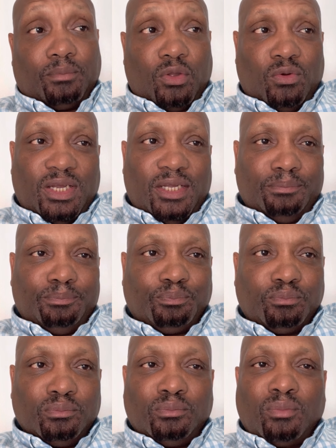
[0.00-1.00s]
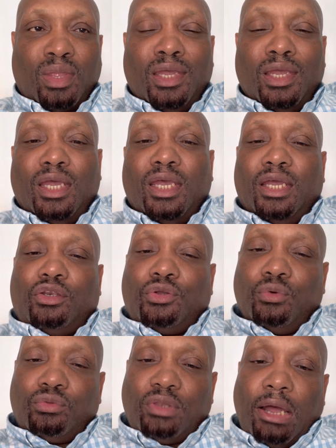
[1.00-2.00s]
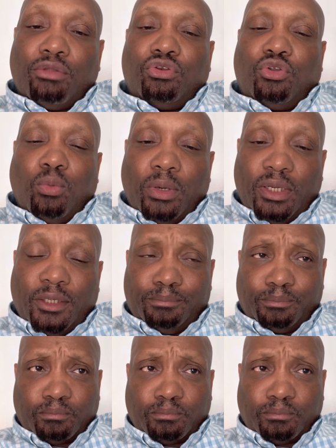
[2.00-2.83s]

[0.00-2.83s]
okay? In 2020,